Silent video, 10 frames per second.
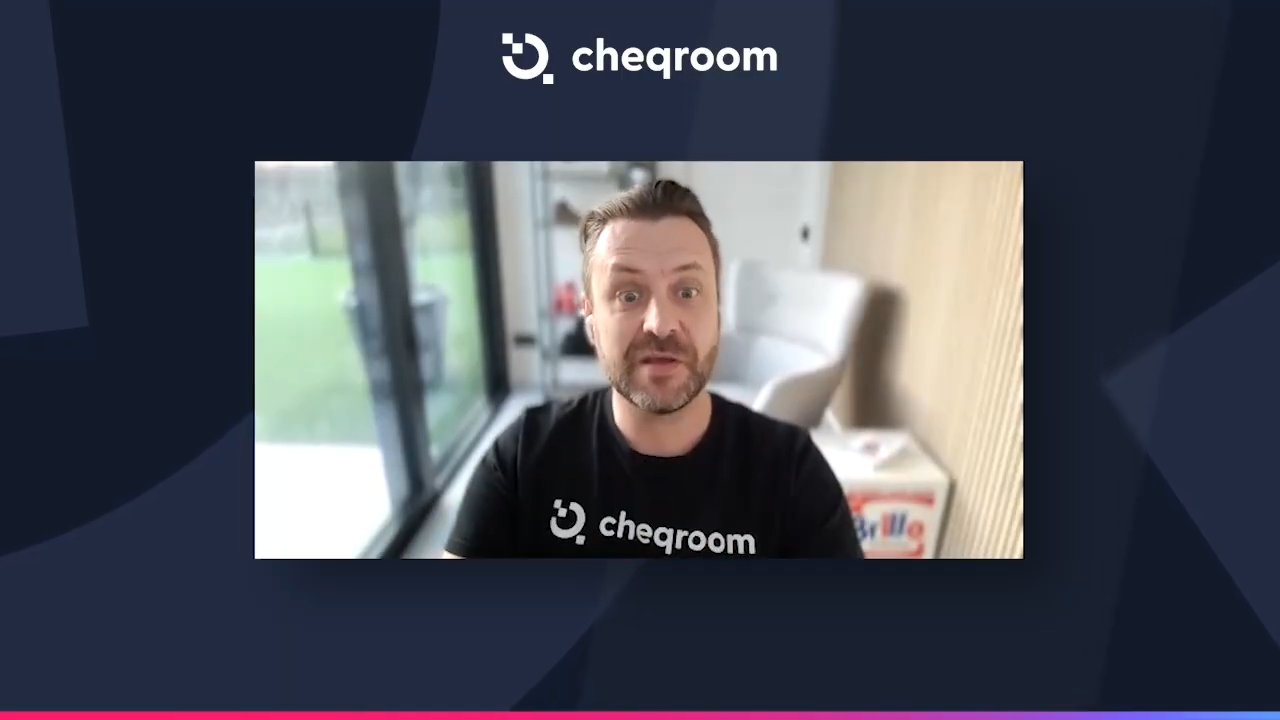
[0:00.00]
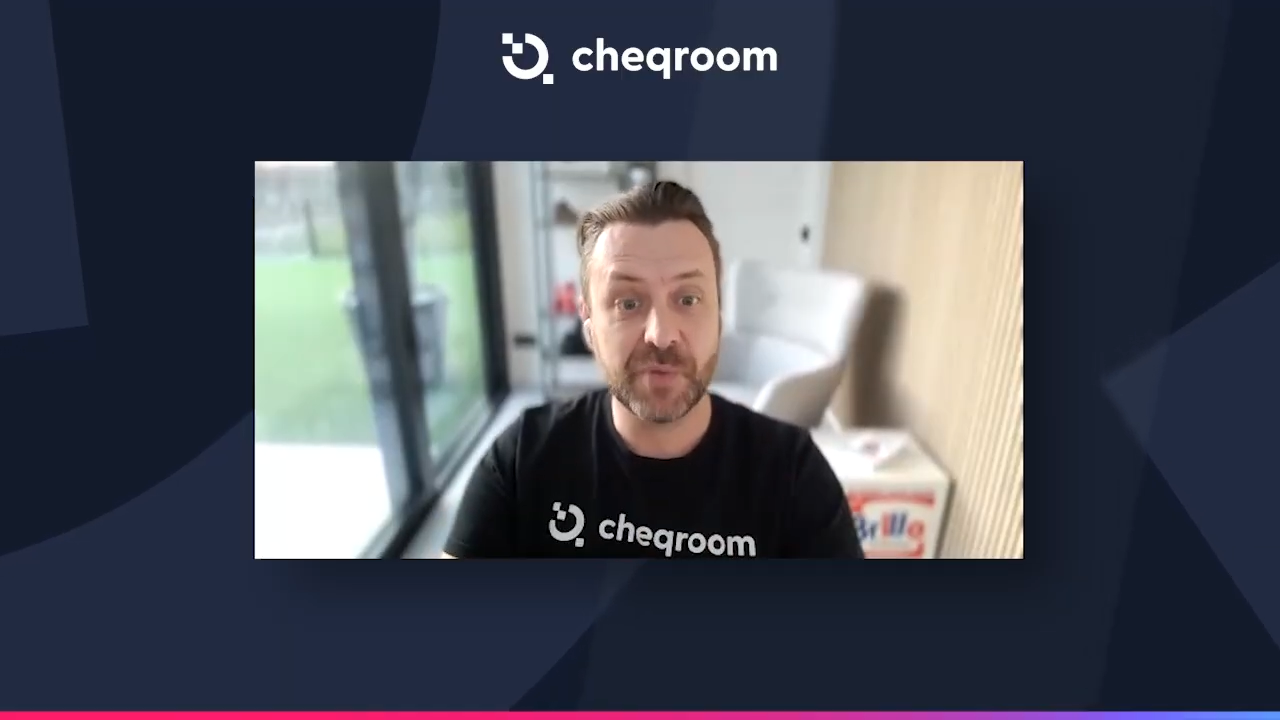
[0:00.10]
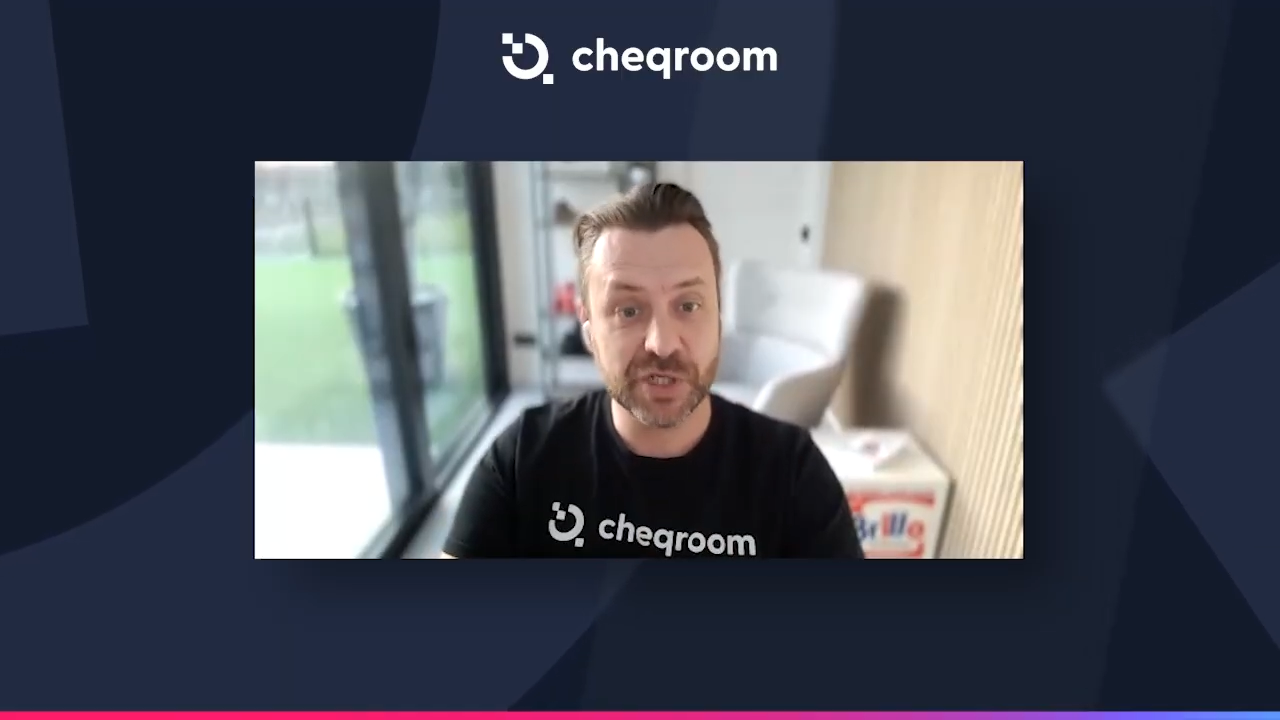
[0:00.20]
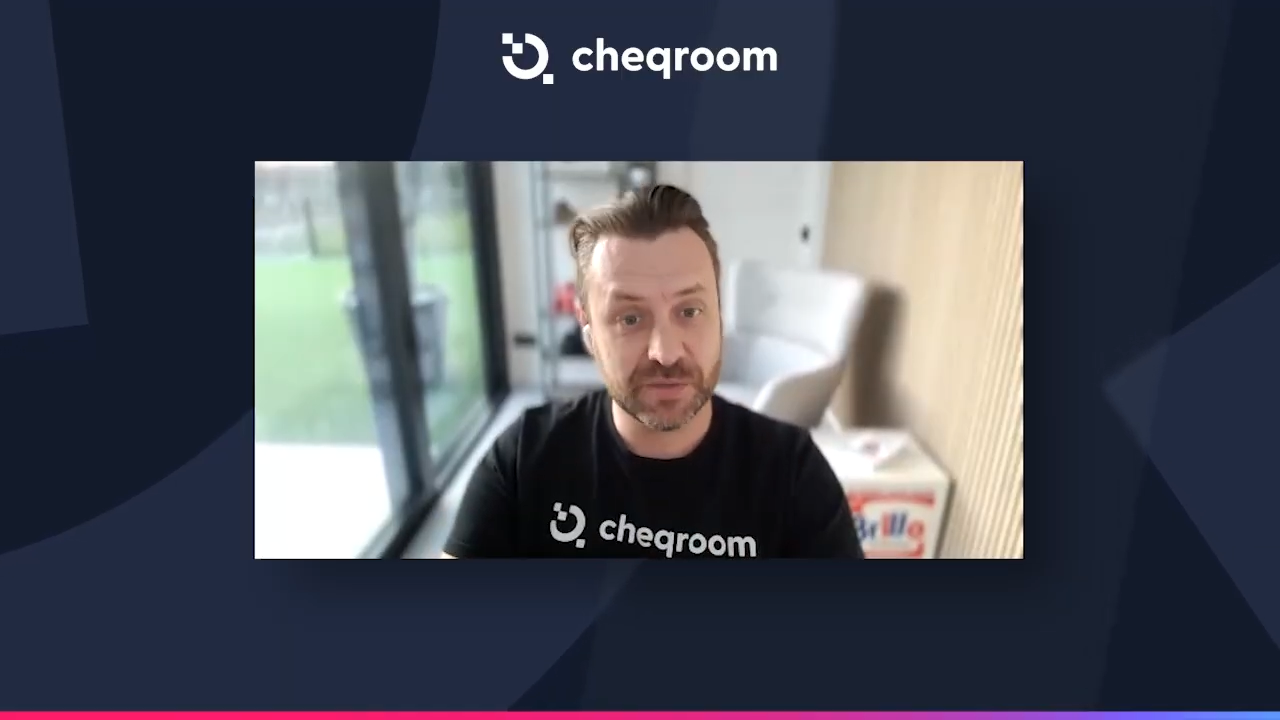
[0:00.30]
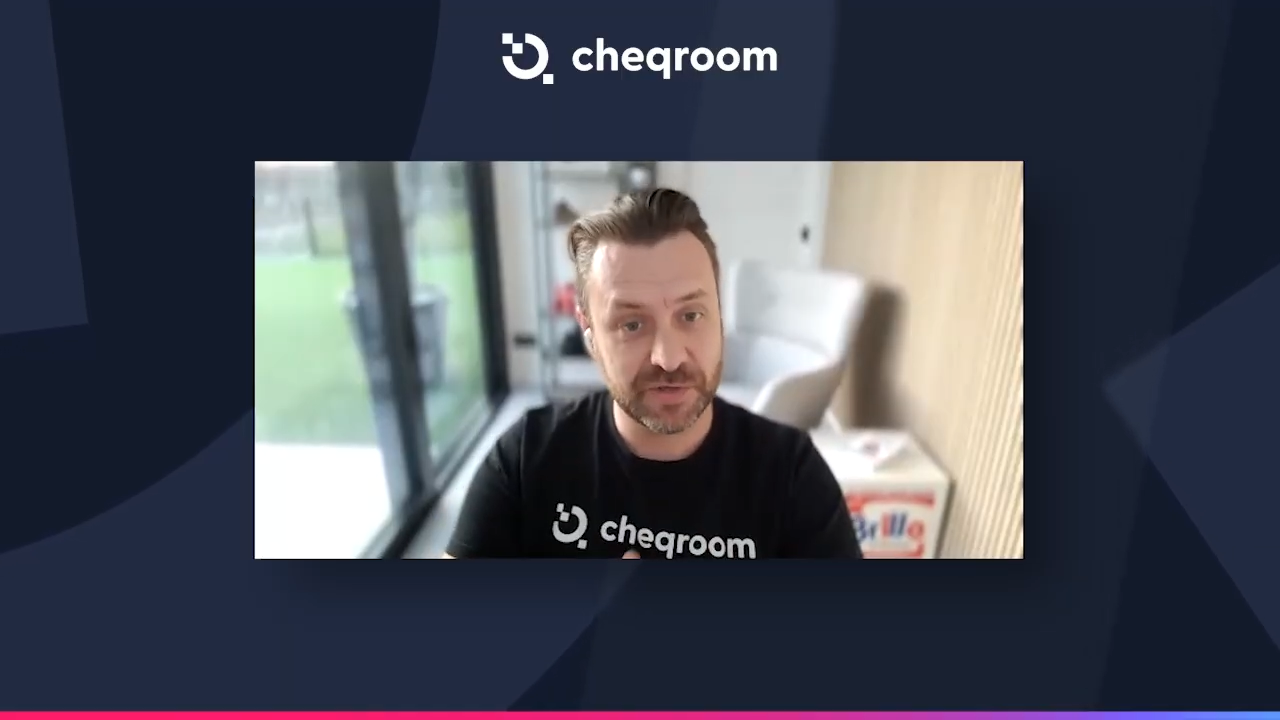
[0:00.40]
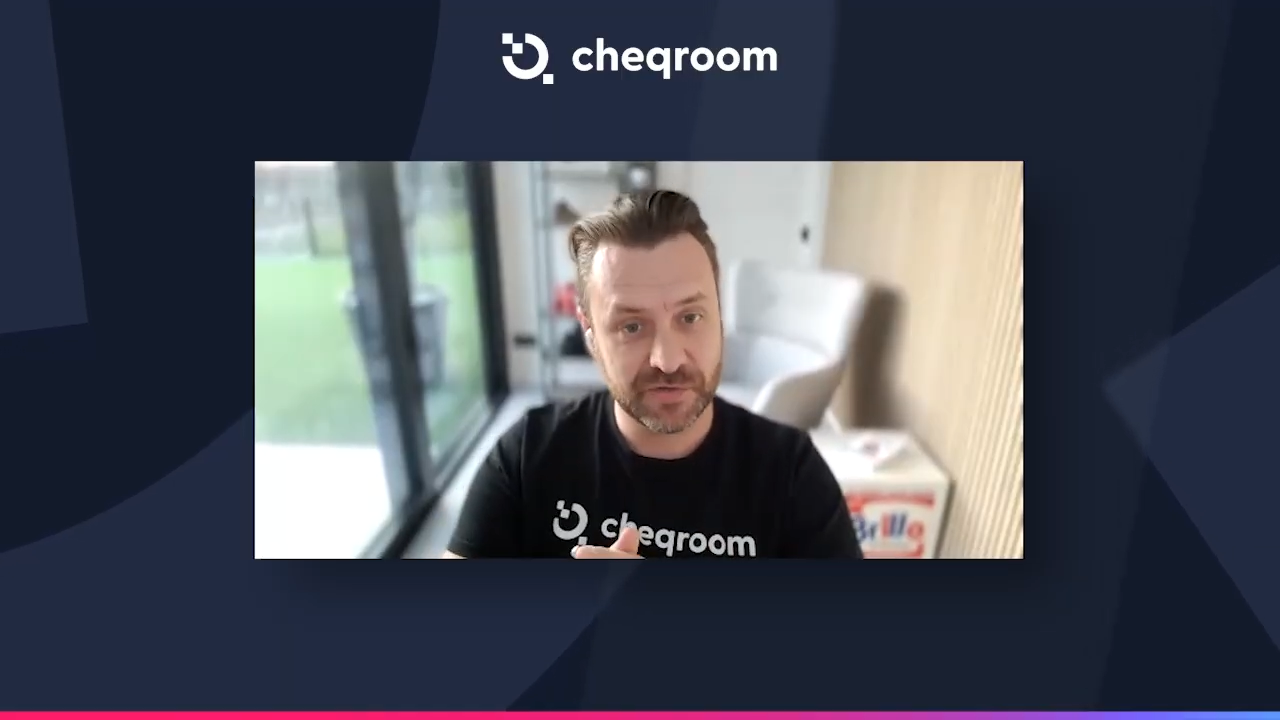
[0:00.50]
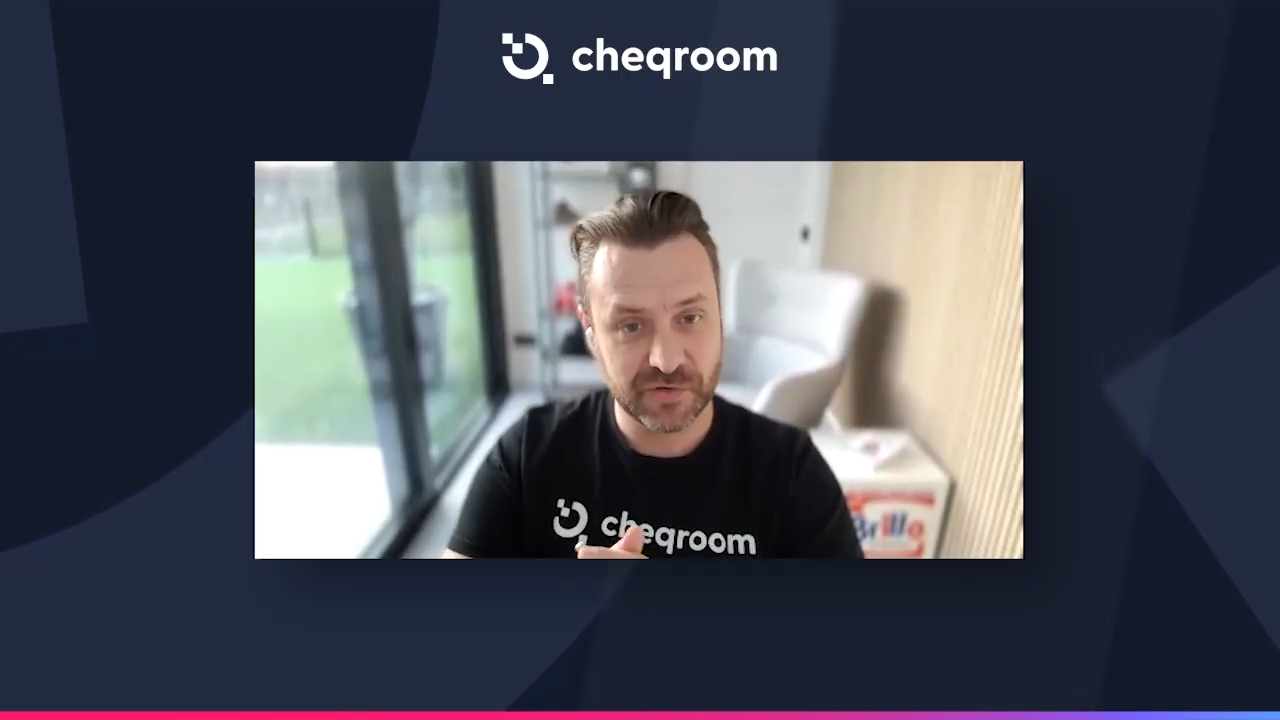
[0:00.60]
impossible